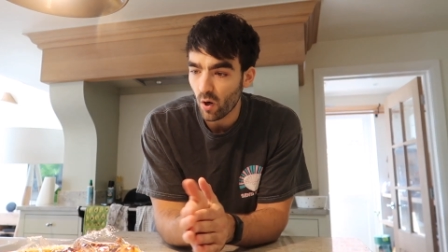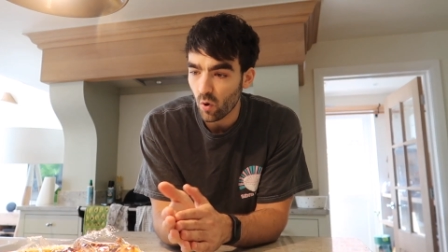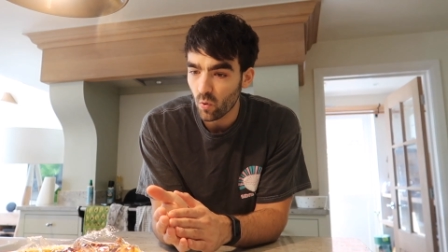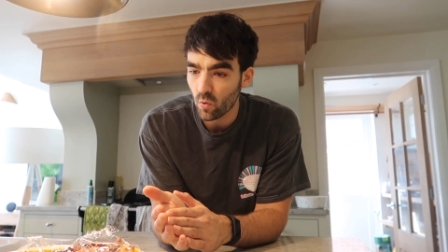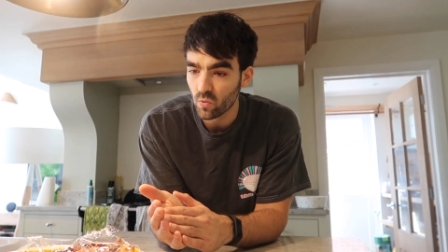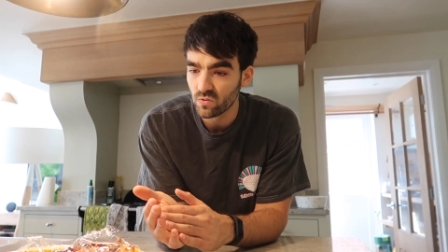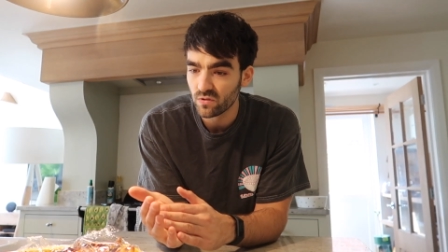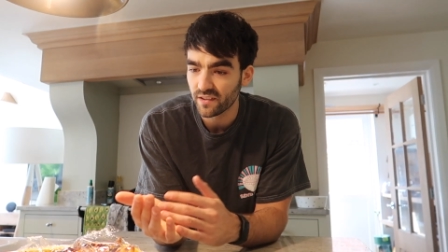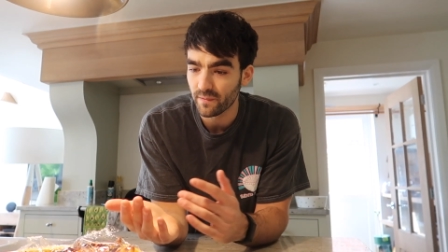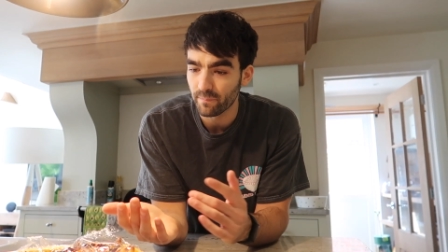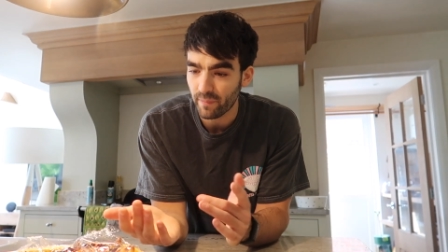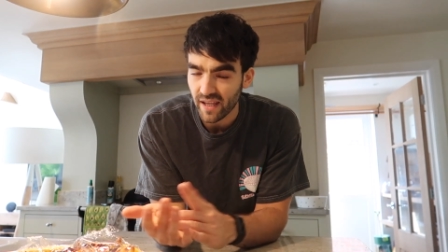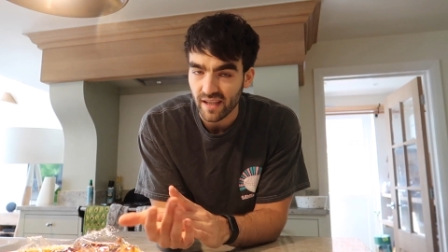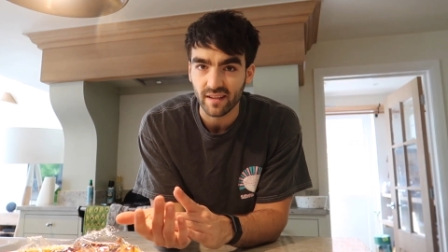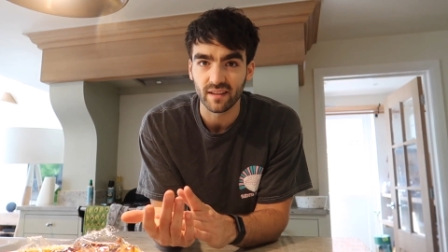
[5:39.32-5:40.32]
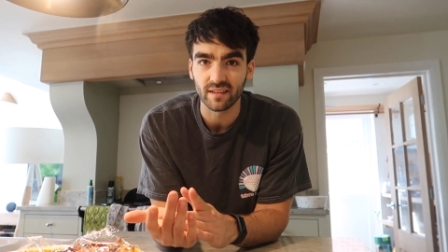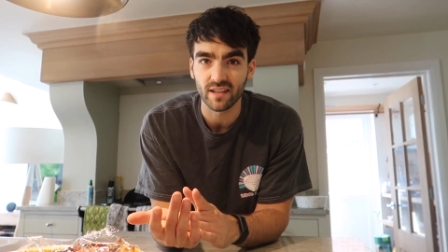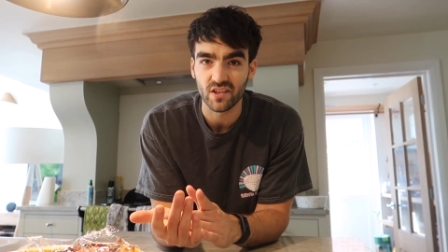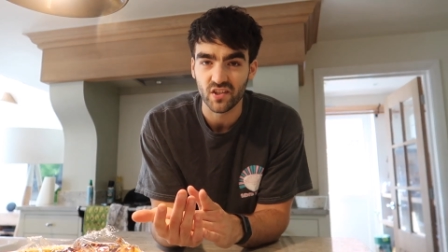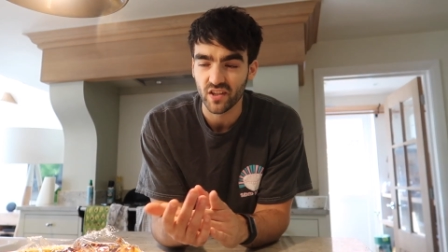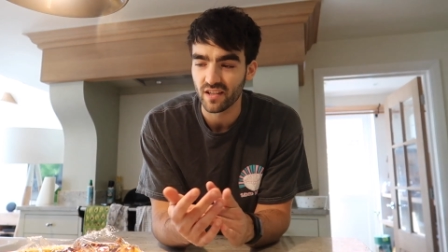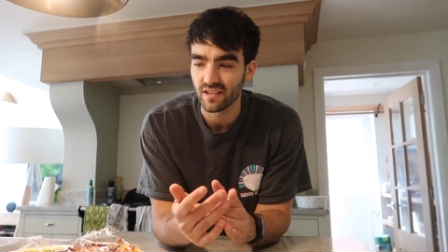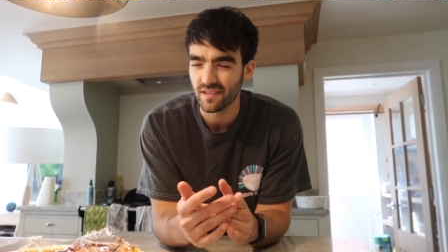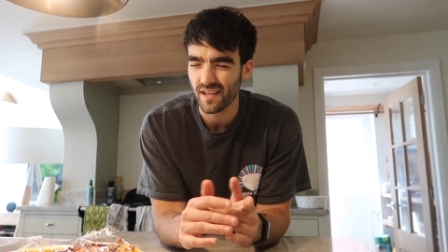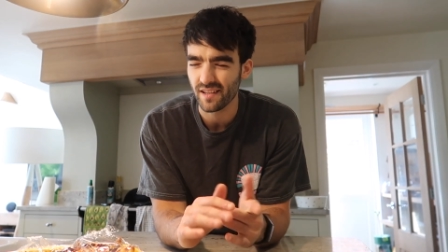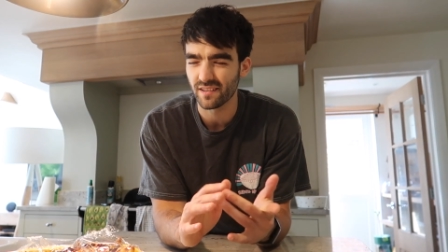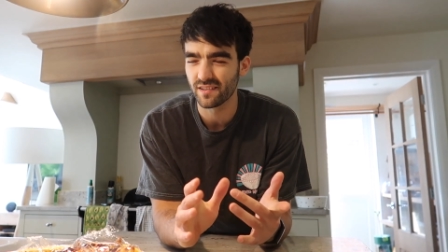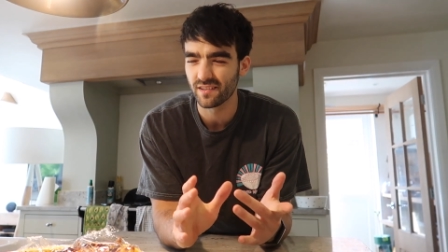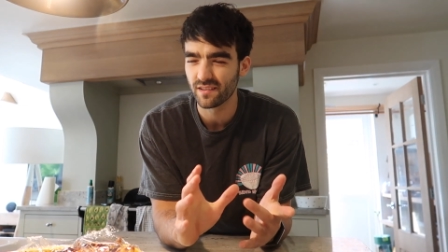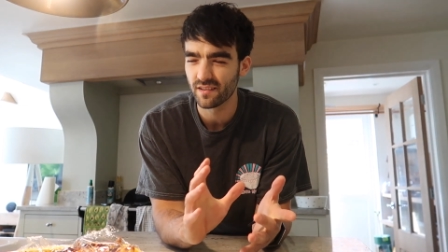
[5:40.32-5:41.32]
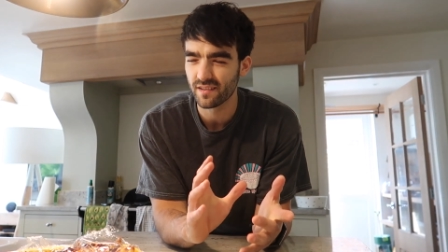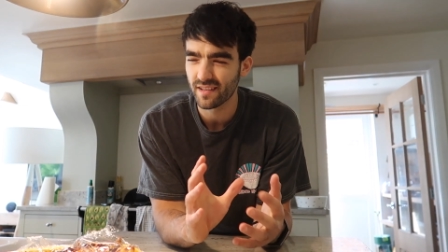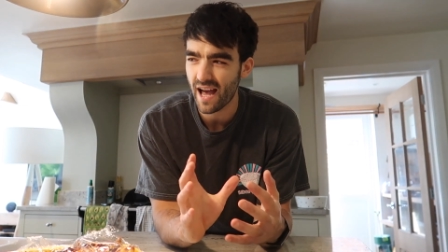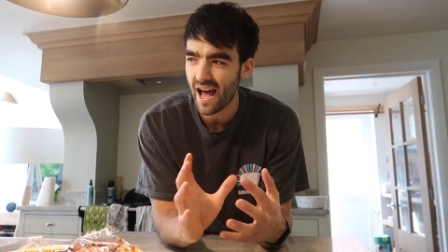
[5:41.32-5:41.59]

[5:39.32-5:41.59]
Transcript: bowls, and baking dishes. That's the